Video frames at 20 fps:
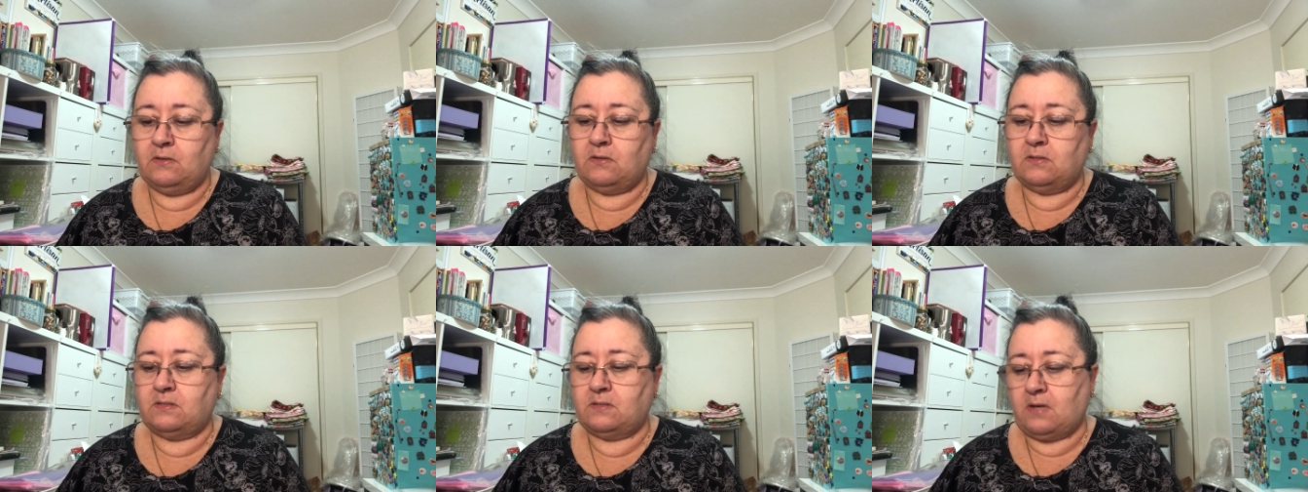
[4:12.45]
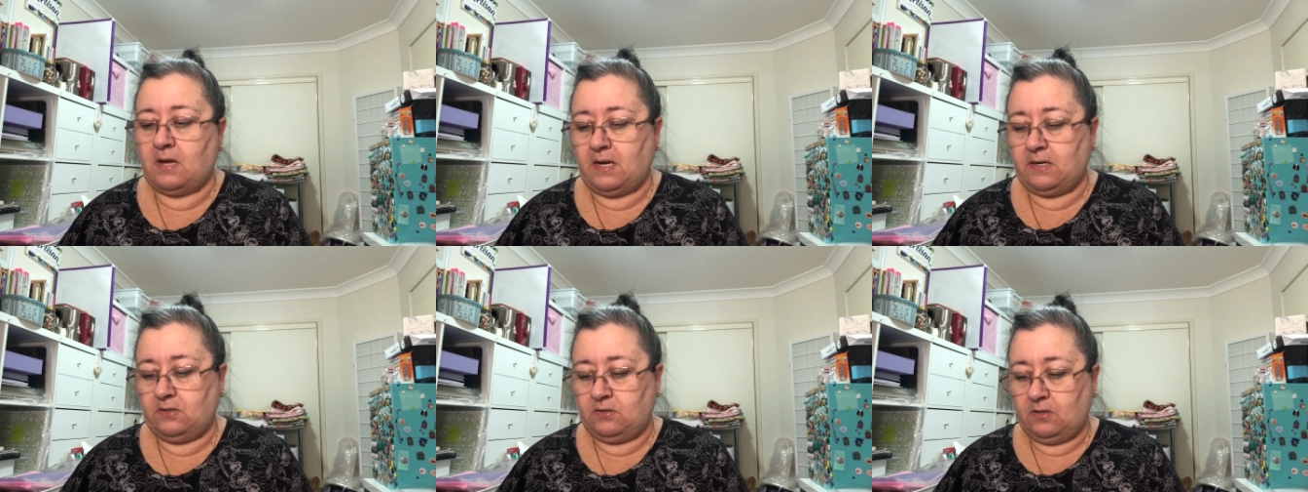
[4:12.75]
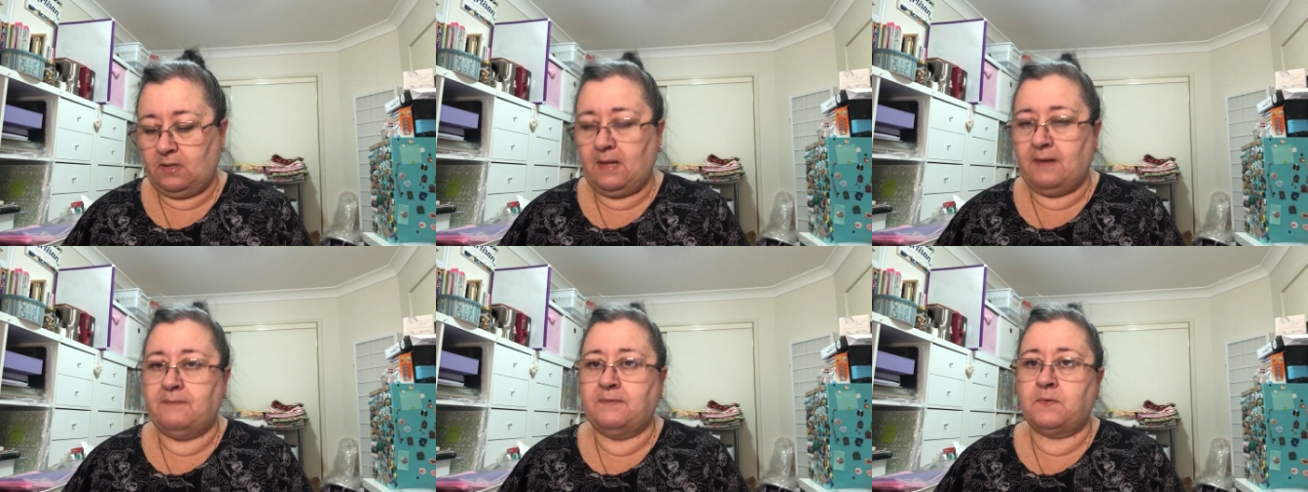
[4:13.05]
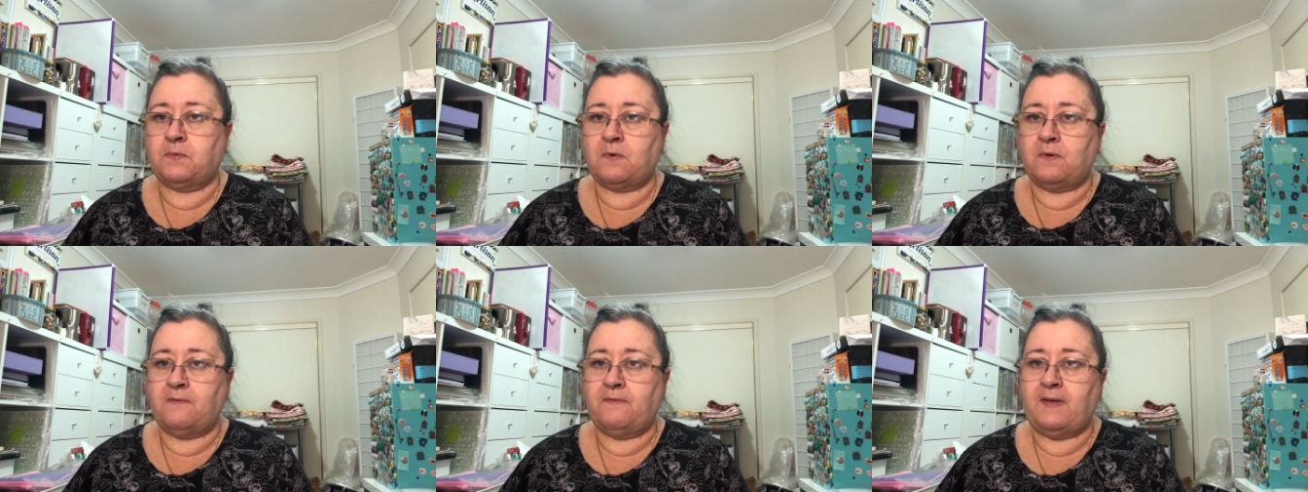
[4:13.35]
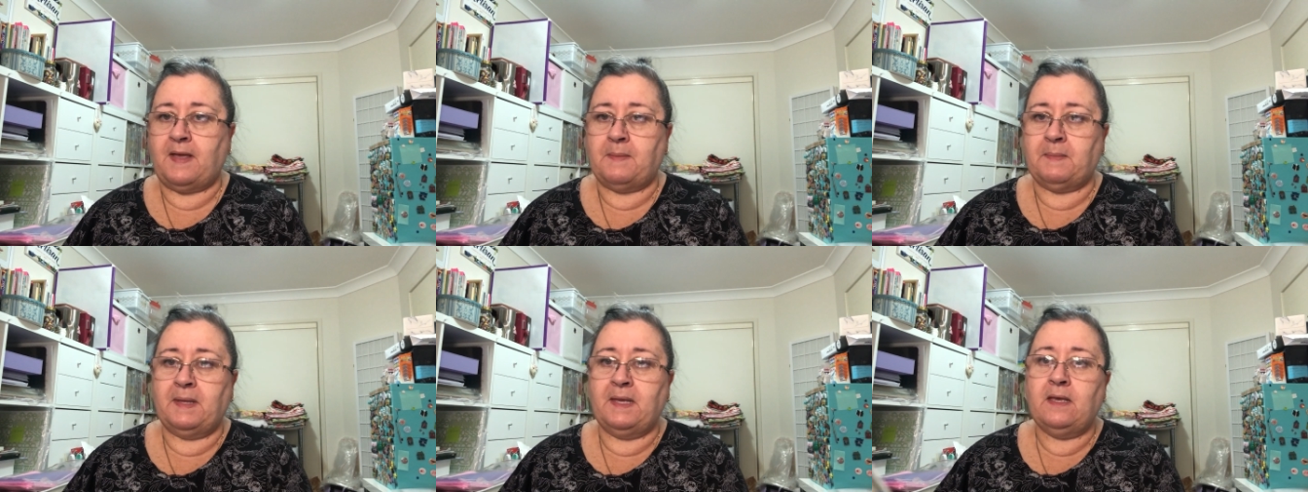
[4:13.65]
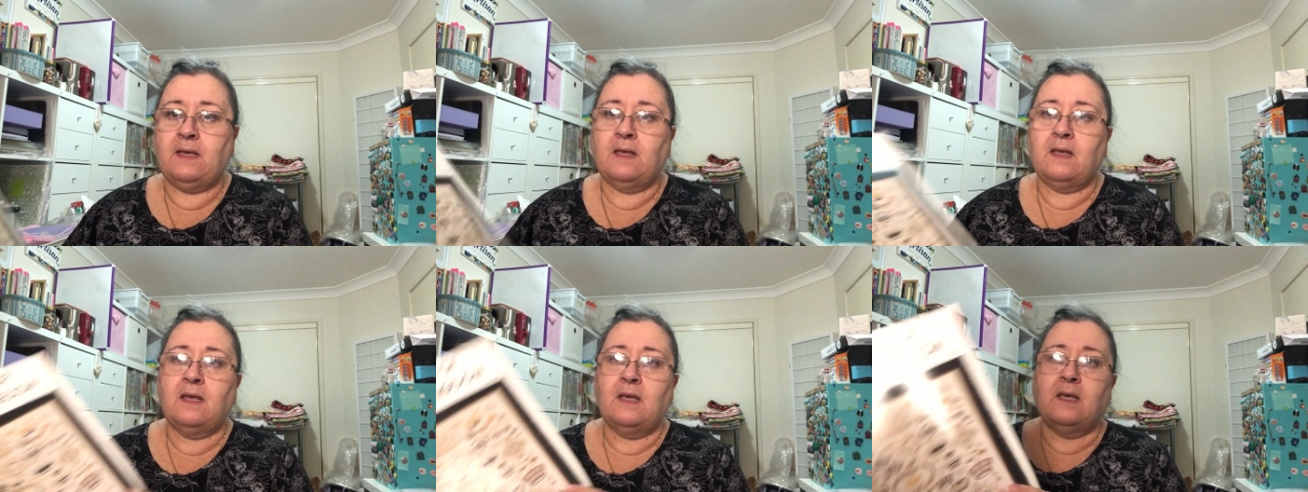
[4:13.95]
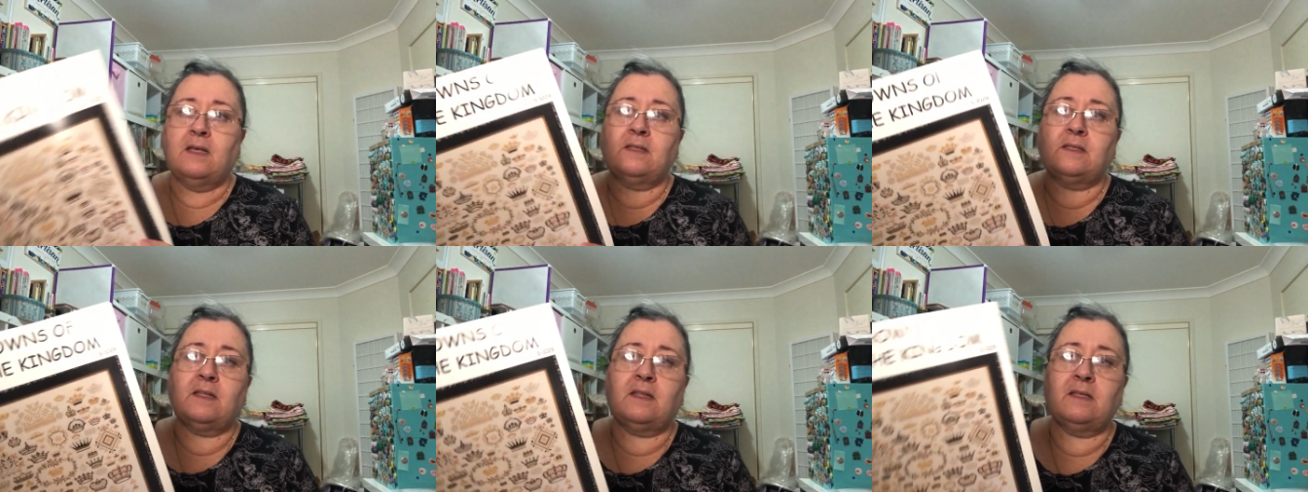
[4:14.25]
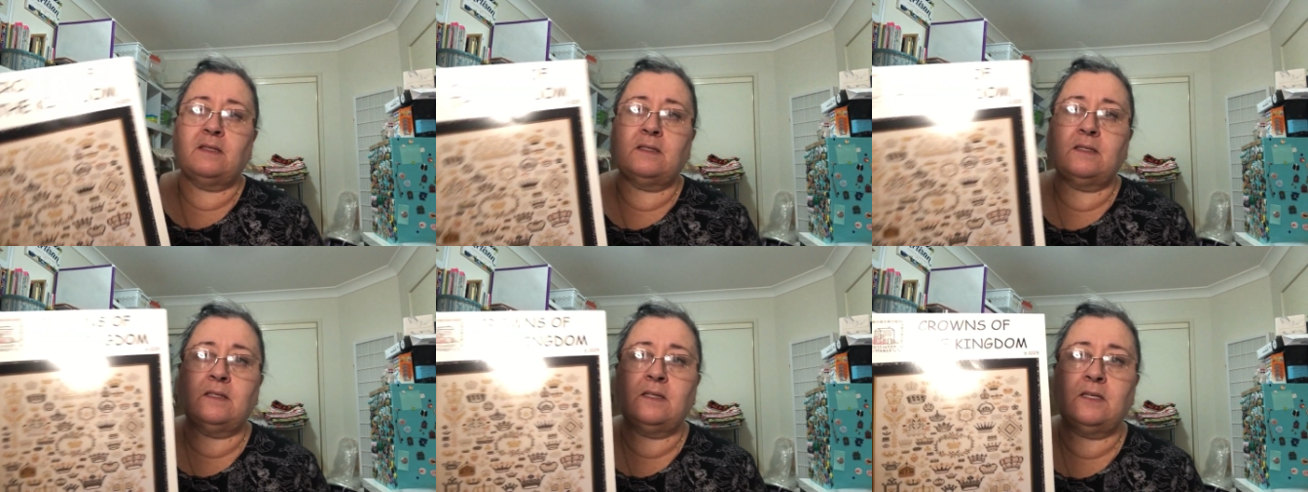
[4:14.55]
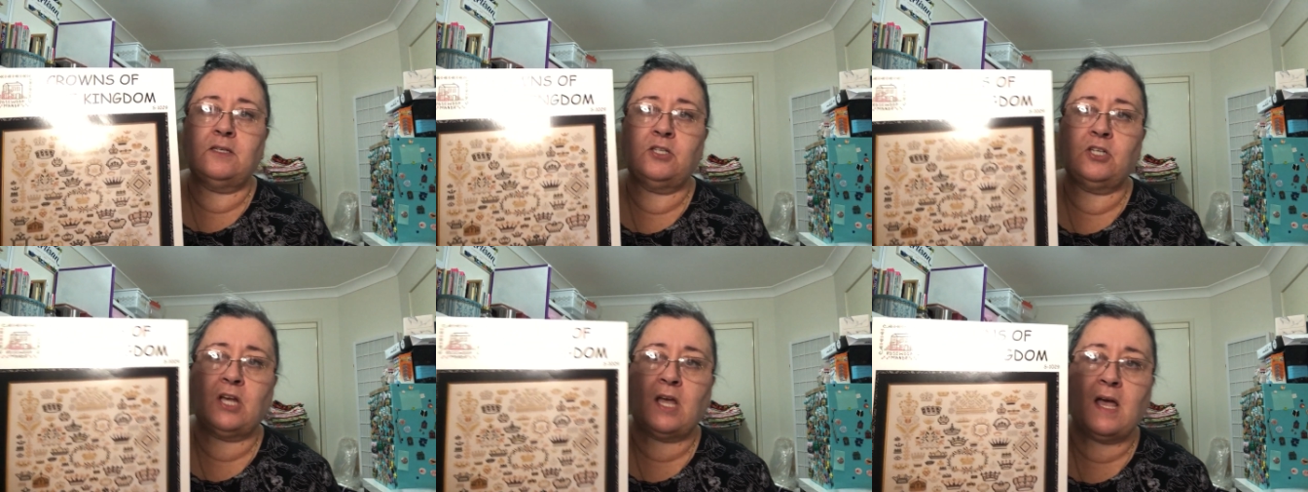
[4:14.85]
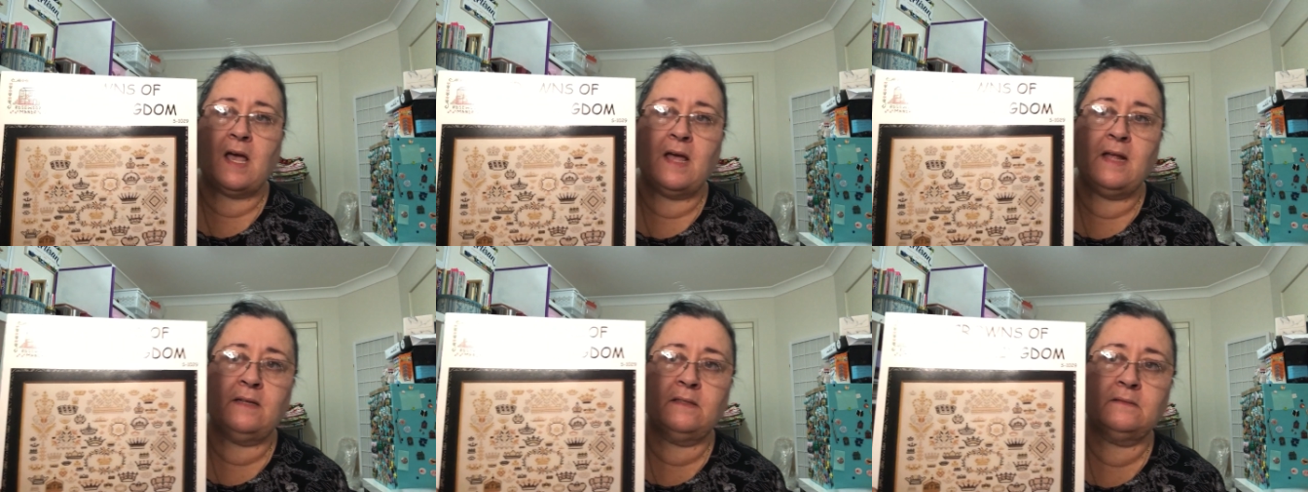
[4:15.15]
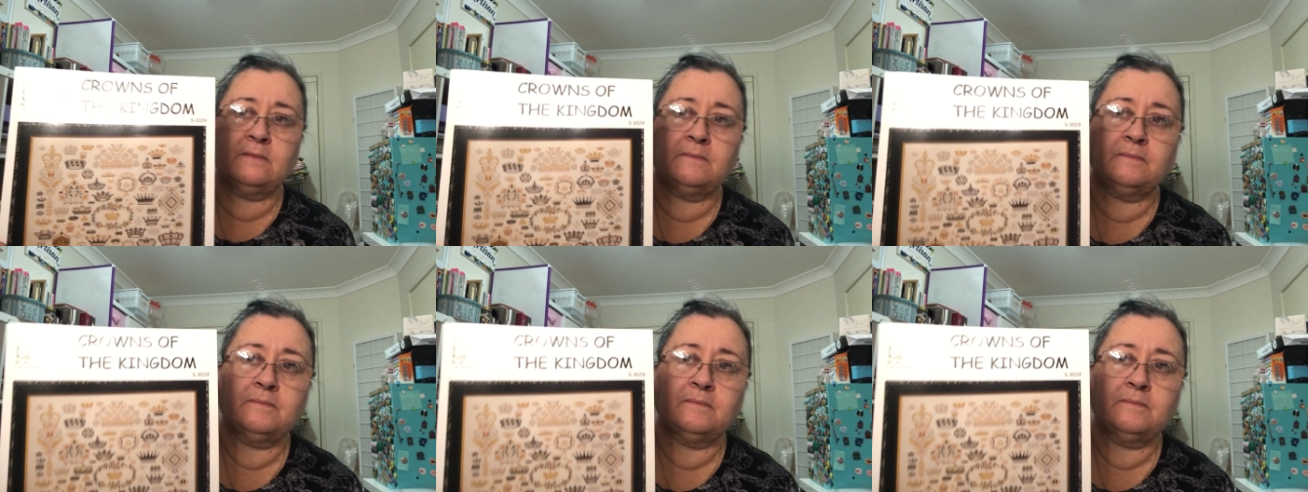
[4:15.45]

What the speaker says: because I do love the royal family. So this is the chart.